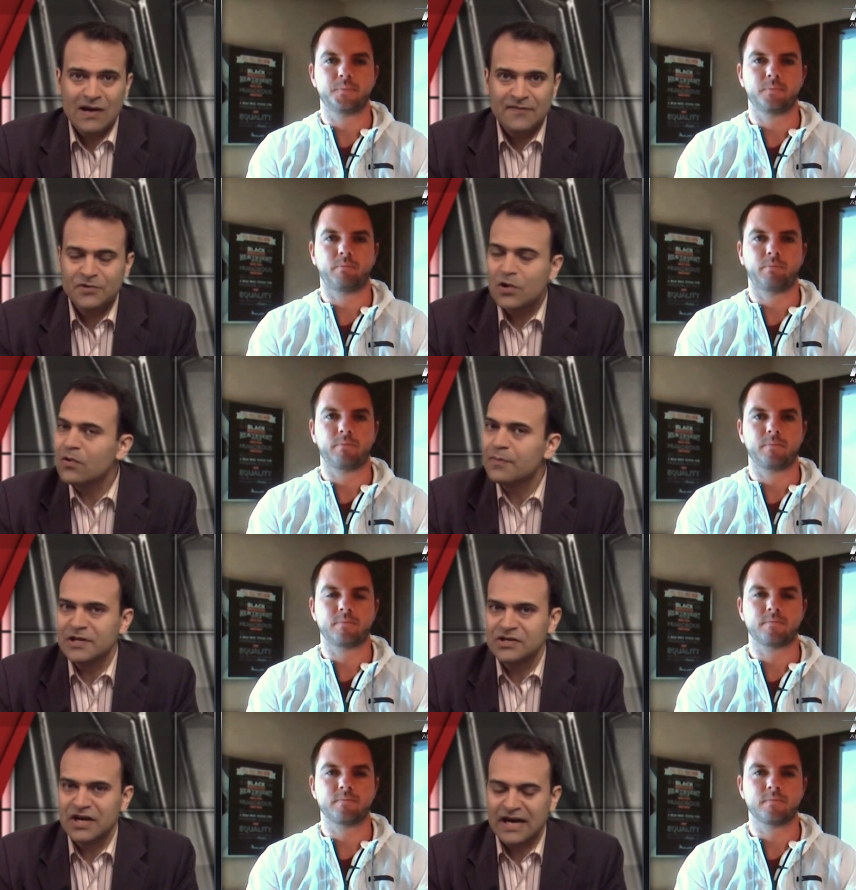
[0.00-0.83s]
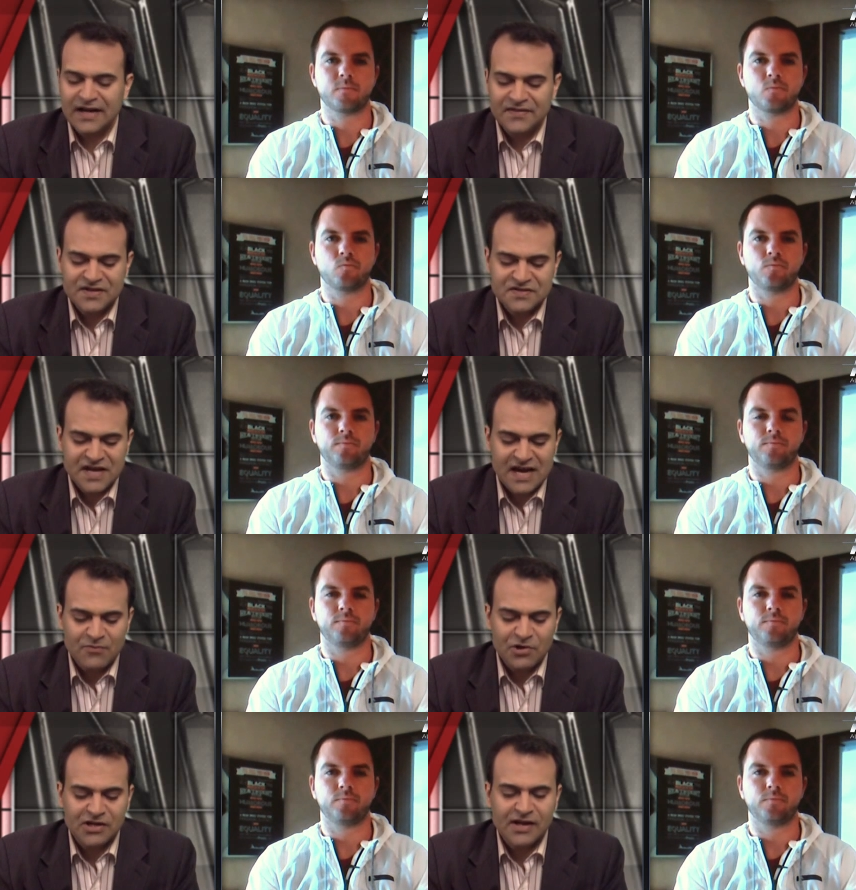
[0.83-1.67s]
Speaker 1: I have no opinion on this
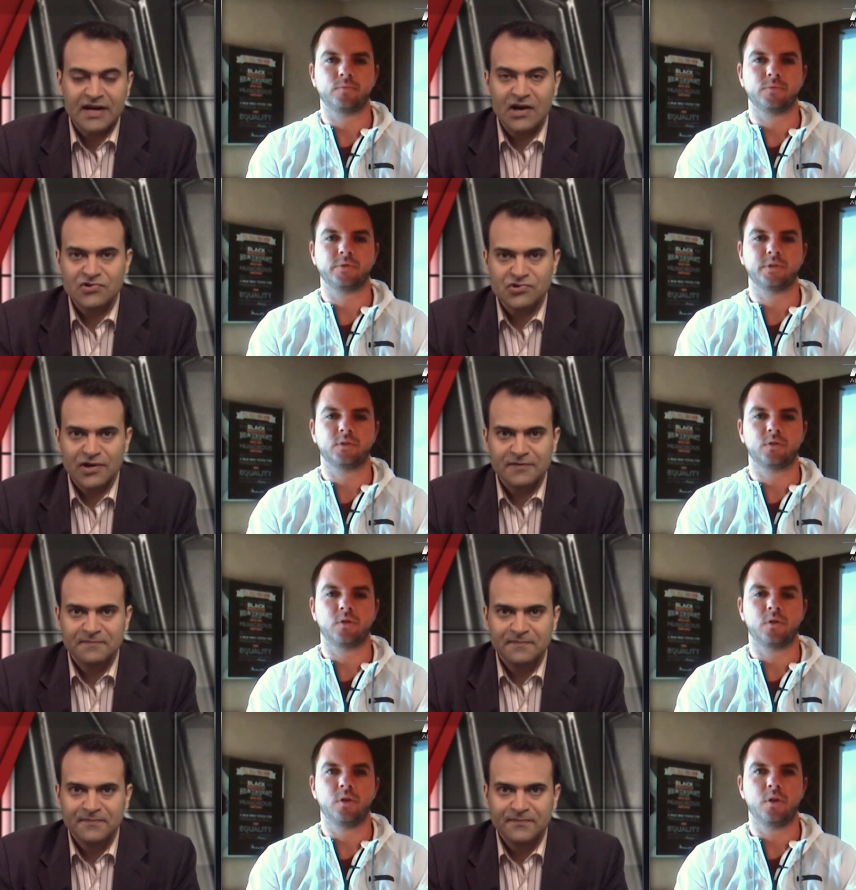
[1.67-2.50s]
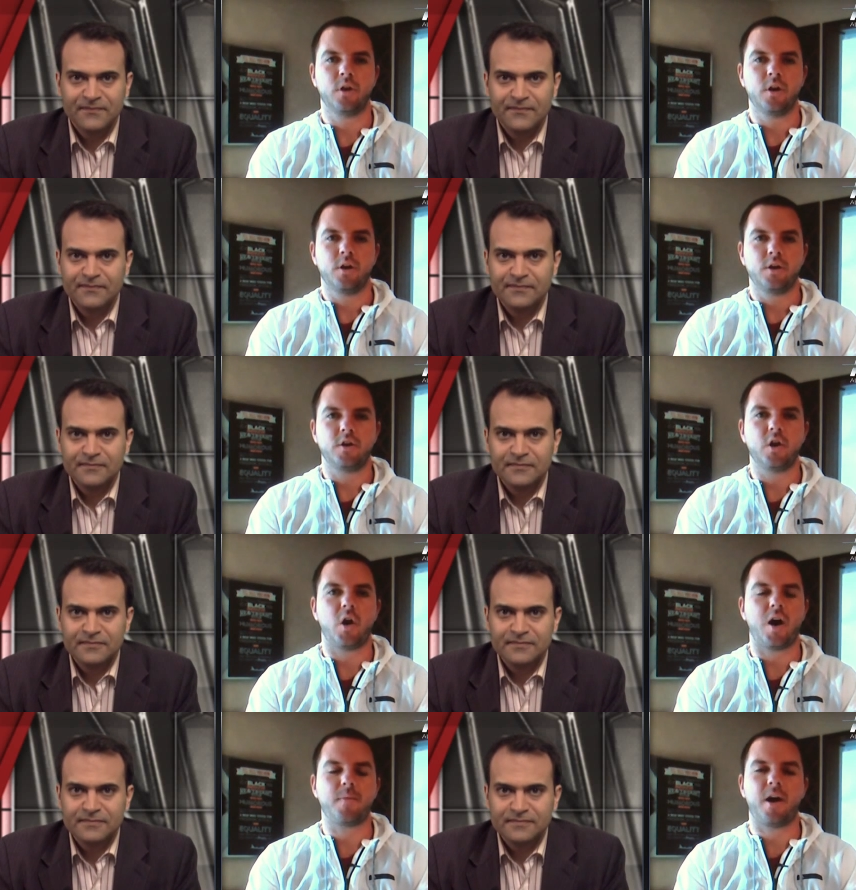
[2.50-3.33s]
game. What do you like here, Troy?
Speaker 2: You
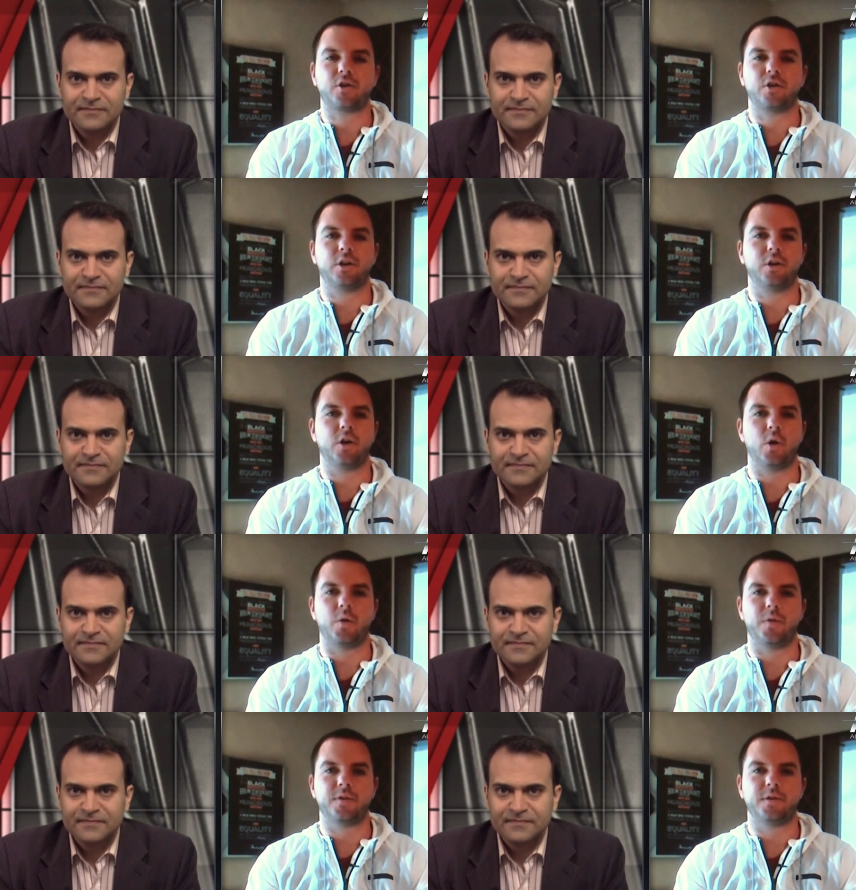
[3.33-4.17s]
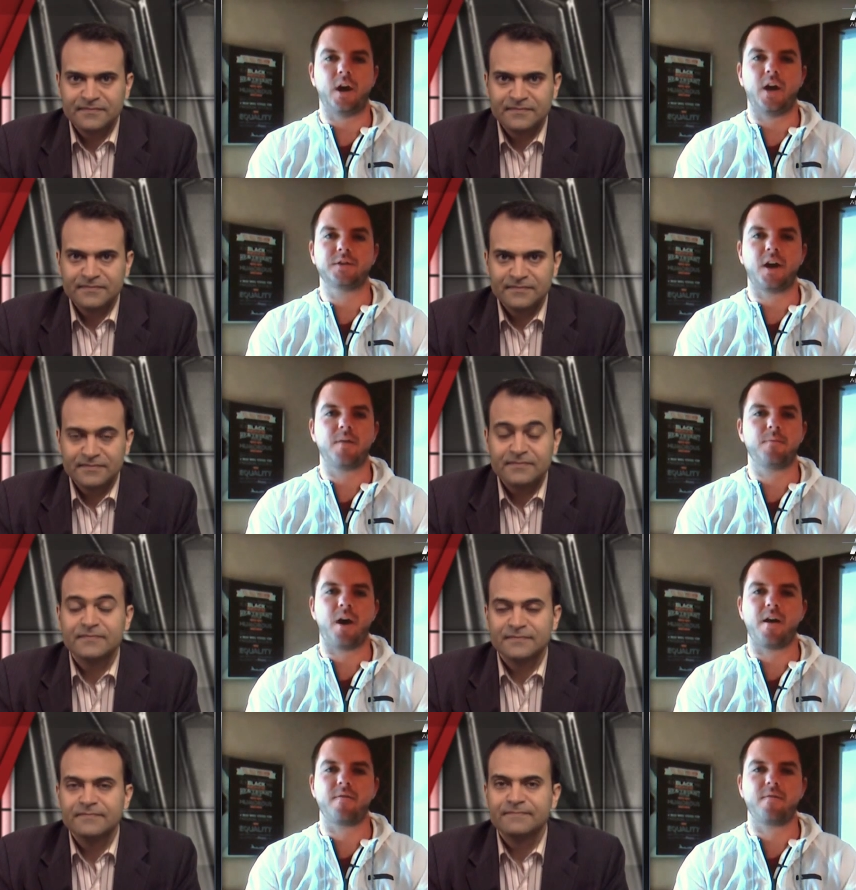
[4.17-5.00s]
know, I'm actually going to go with the Saints.
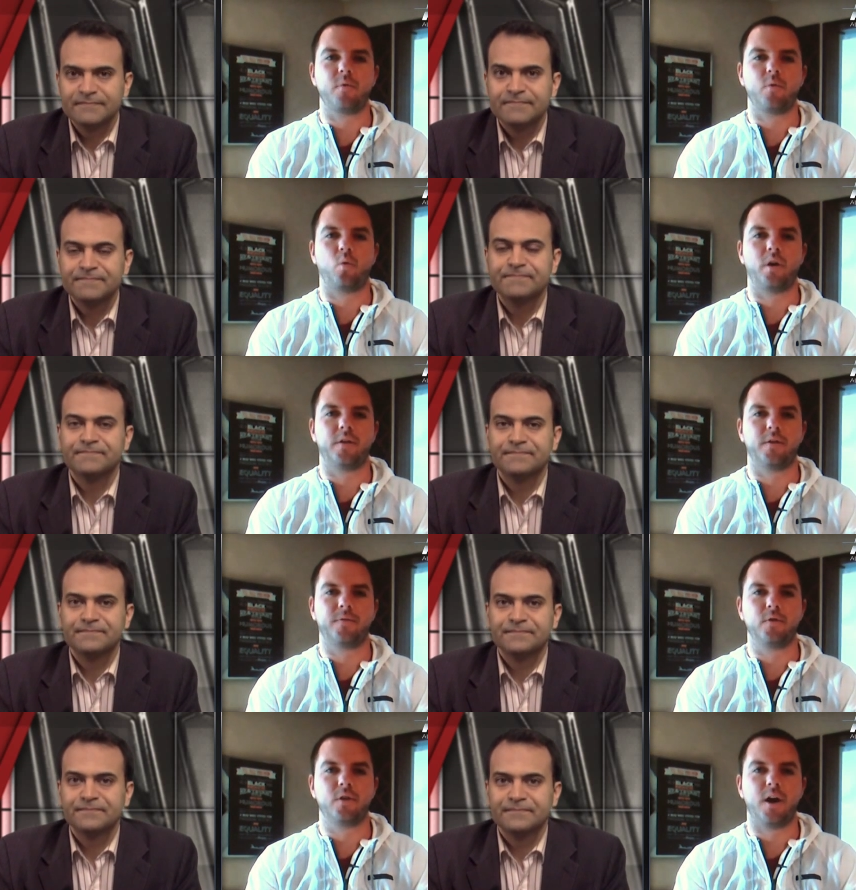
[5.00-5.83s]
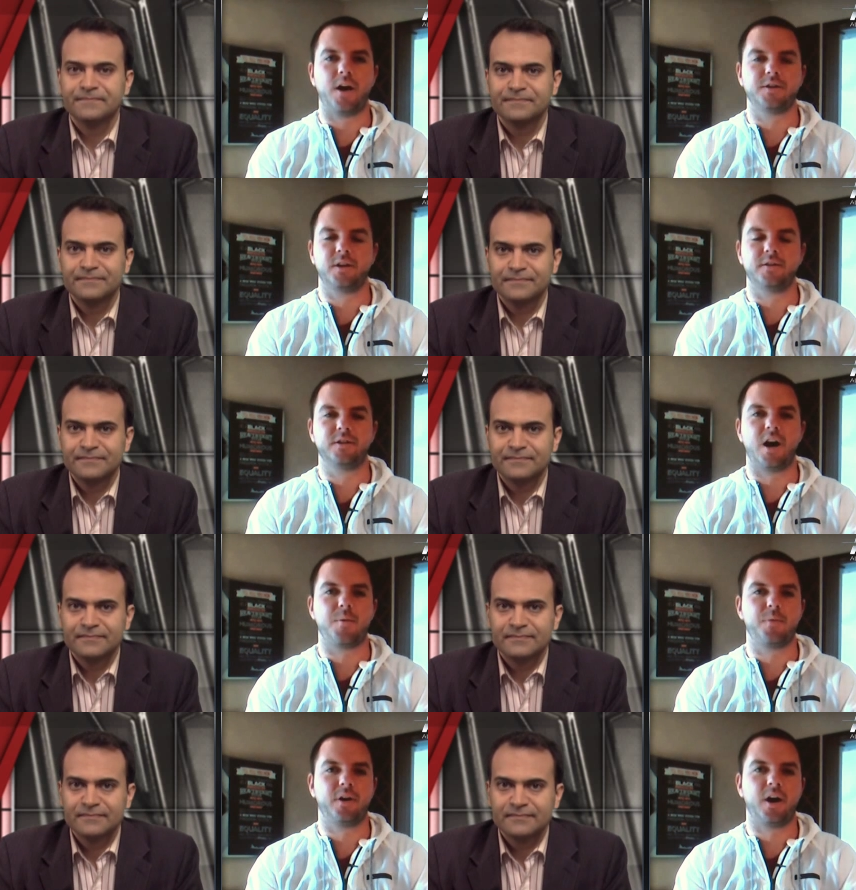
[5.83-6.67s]
I'm, I've been one of the few guys that has
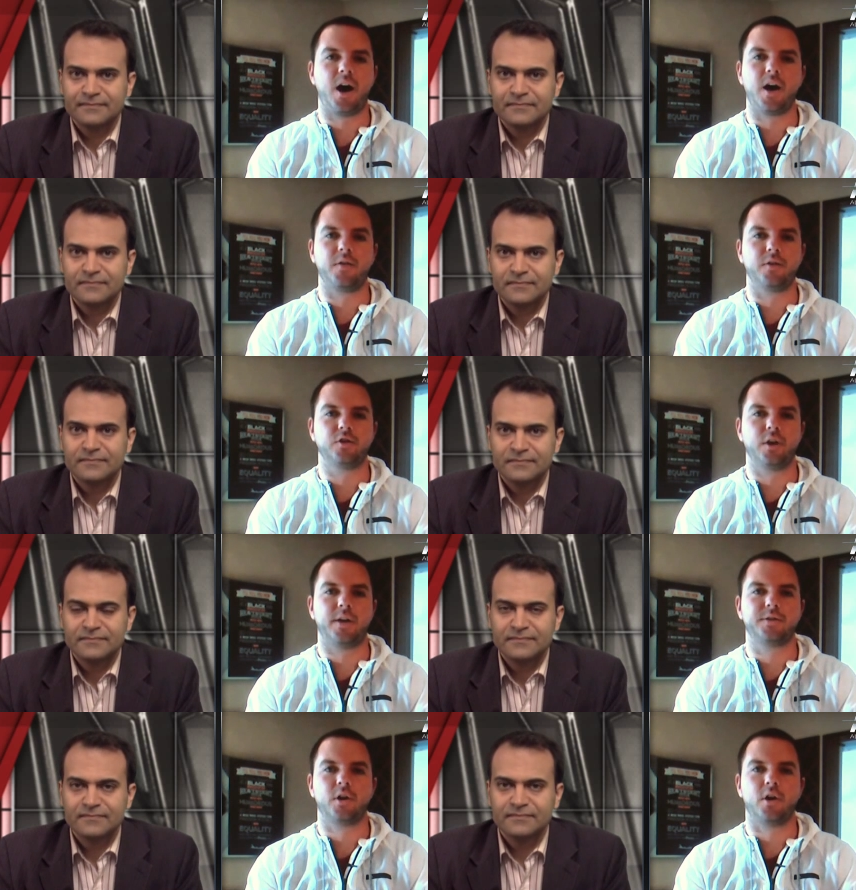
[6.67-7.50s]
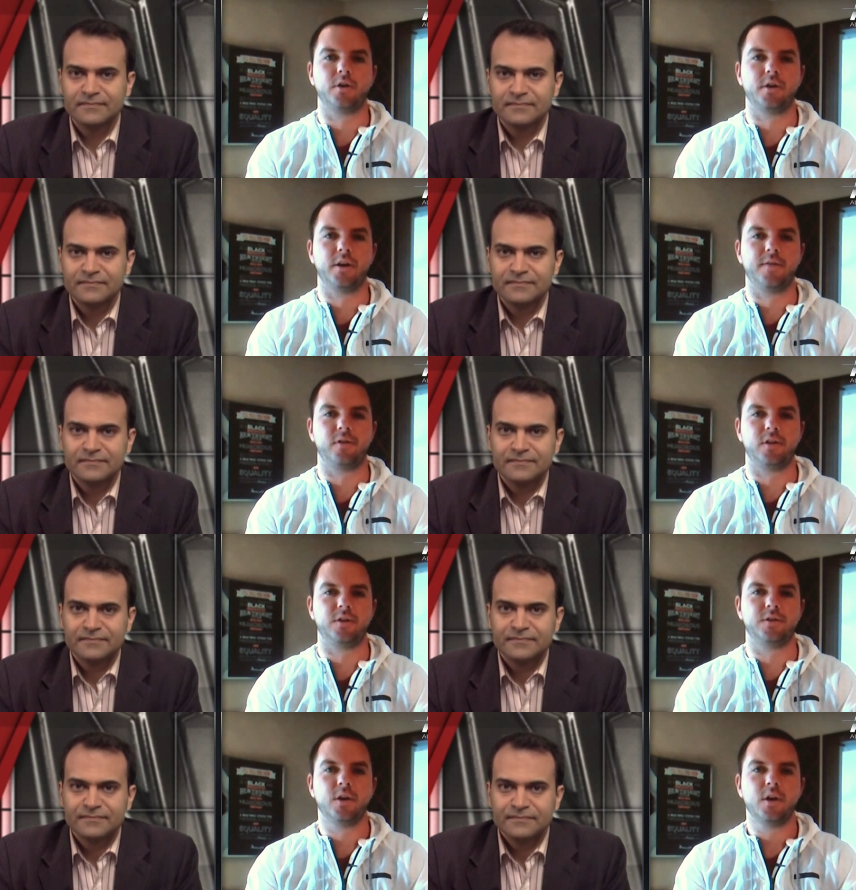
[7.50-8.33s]
not been high on the Jets all year,
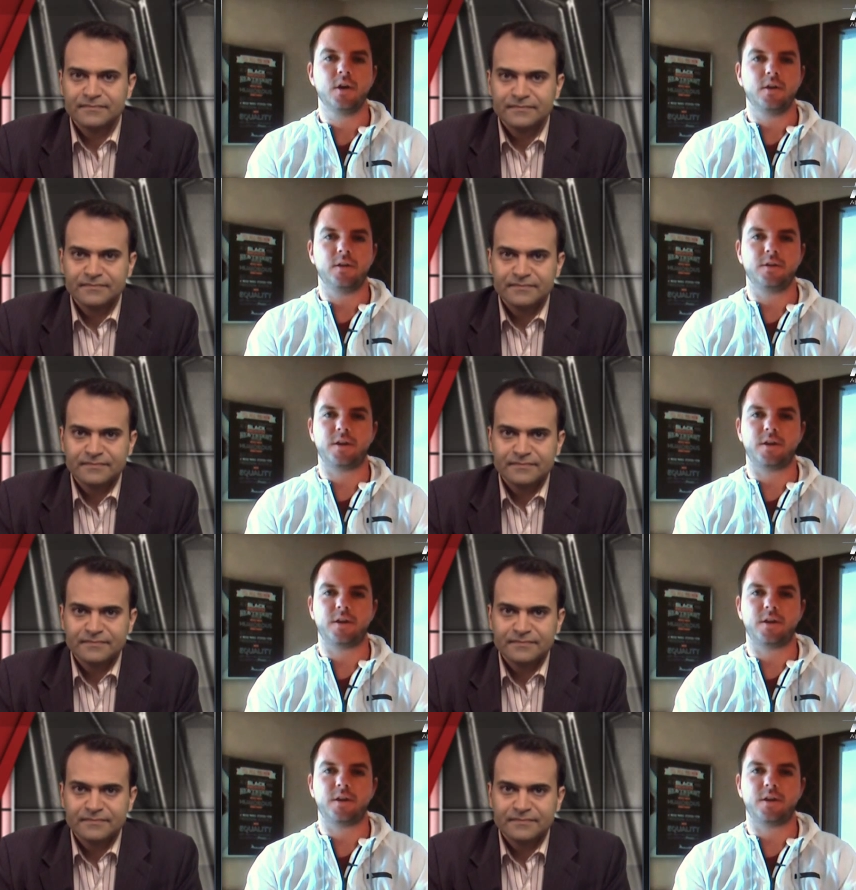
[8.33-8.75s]
even these, these